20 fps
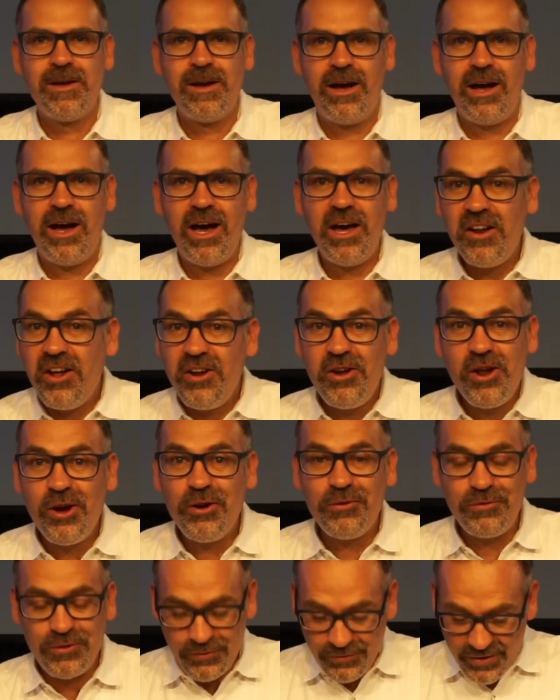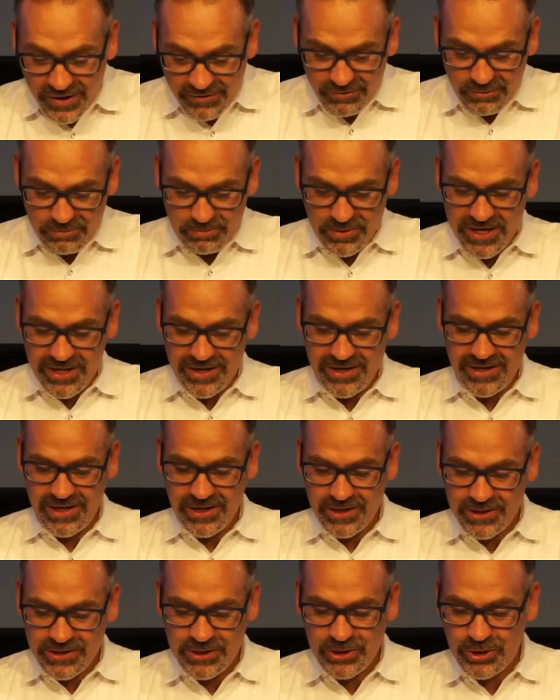I don't know if you've ever been
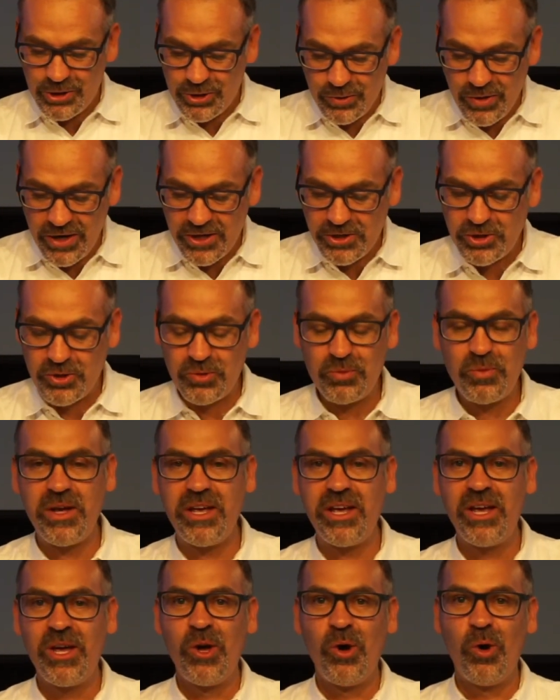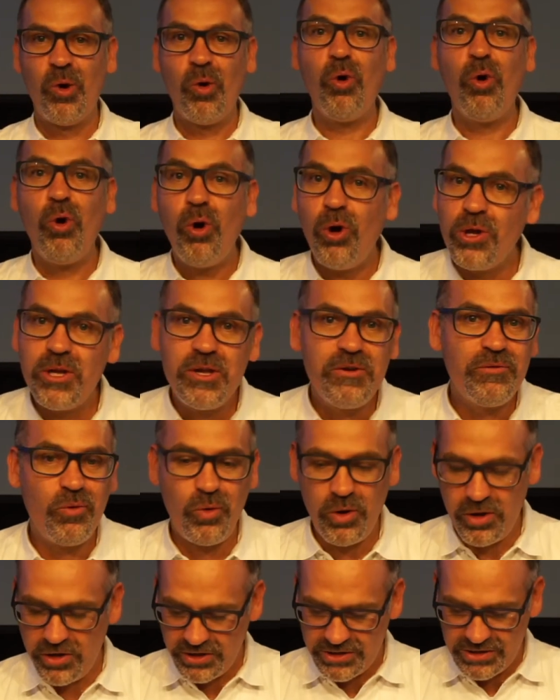in a situation where all you've
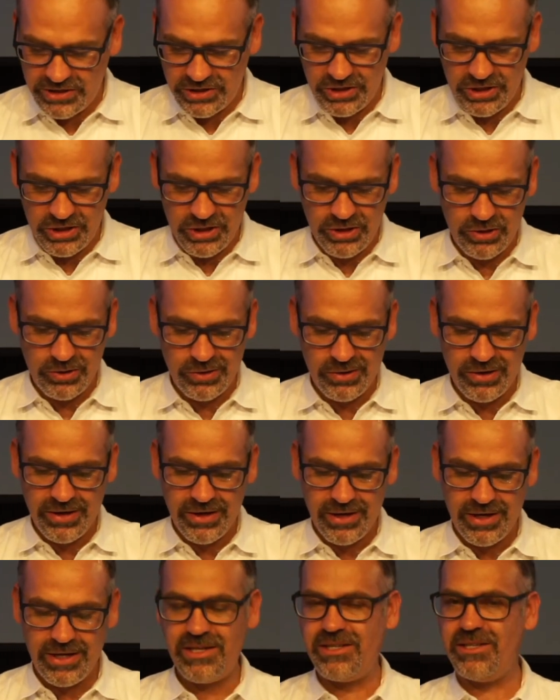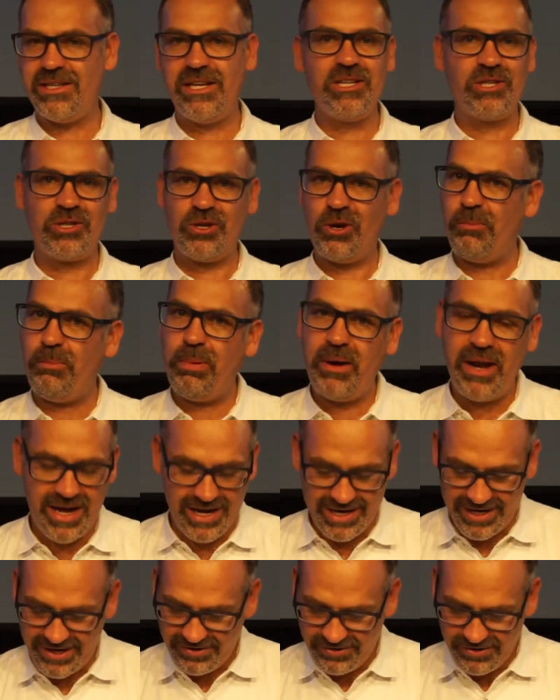wanted to do is
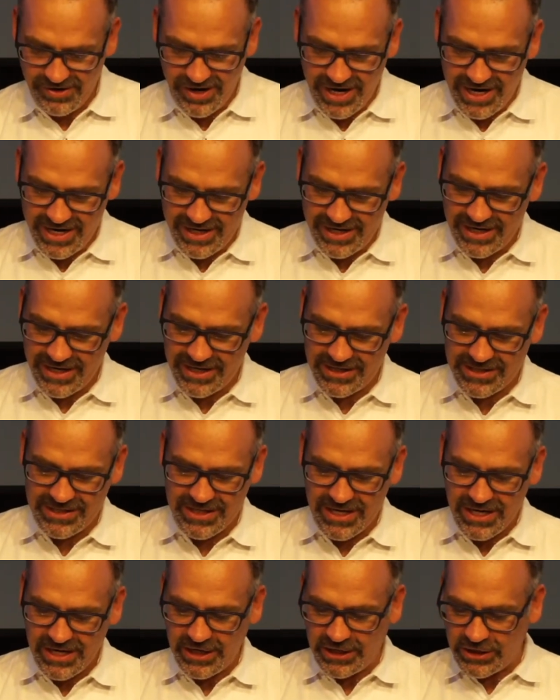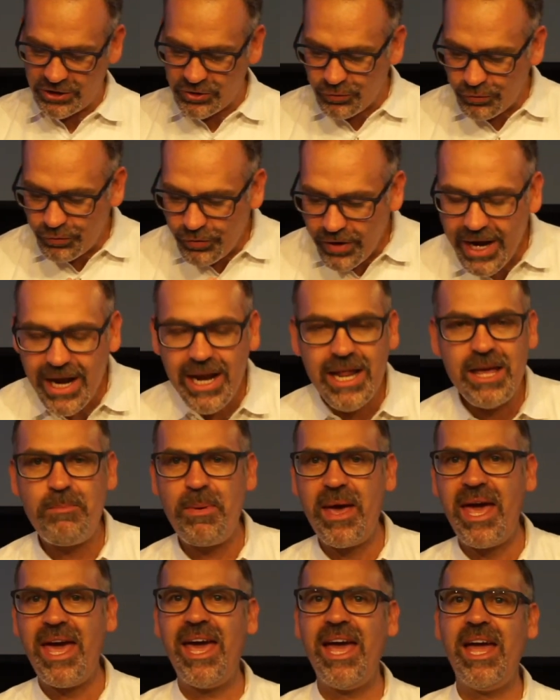complain, right? It's really
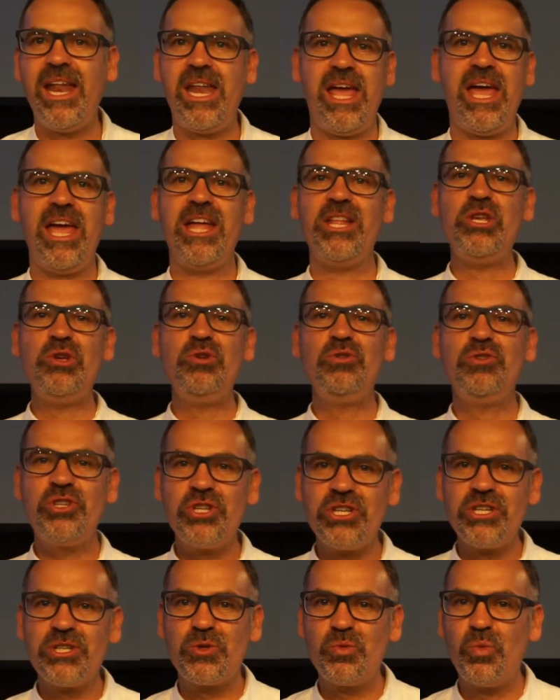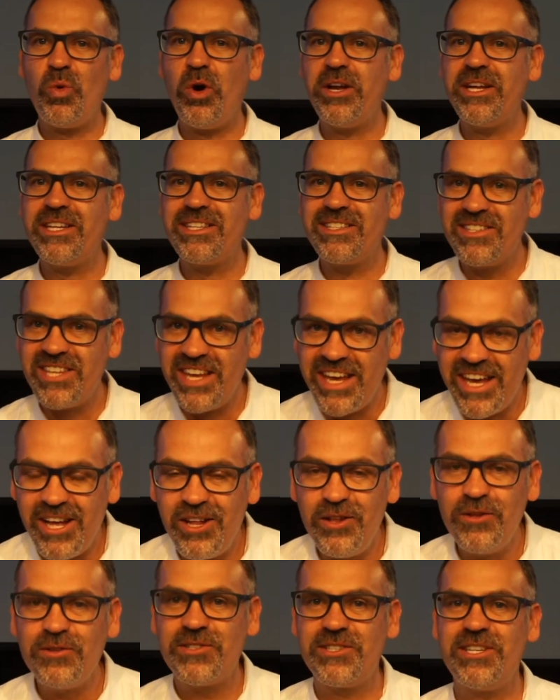bad and you just want to
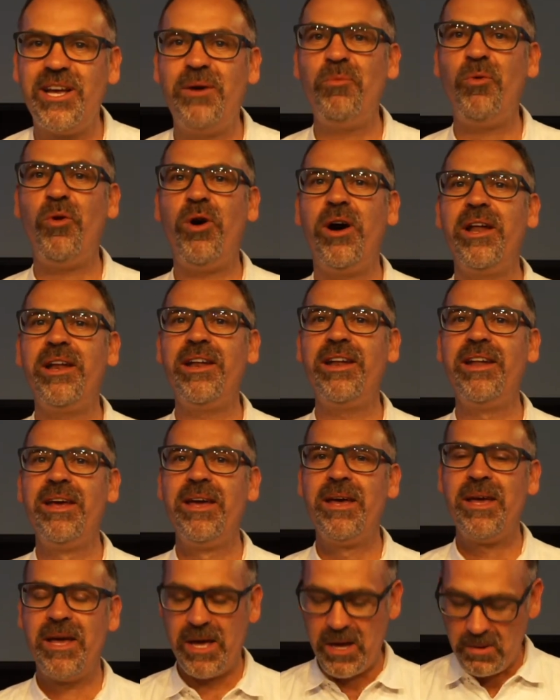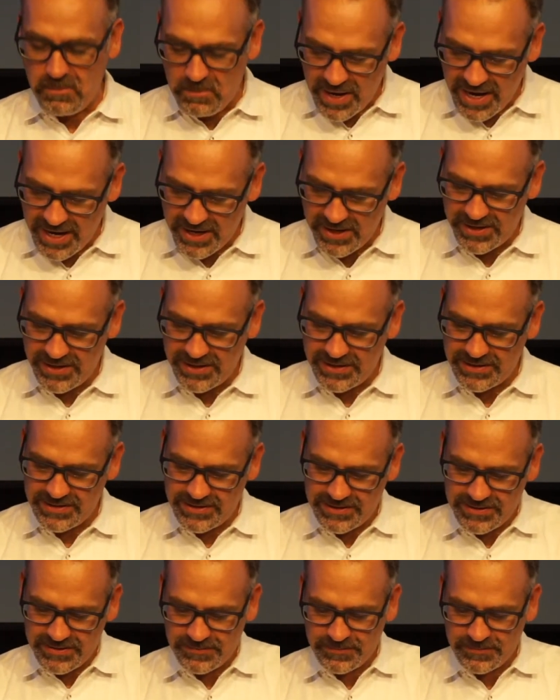tell someone about it.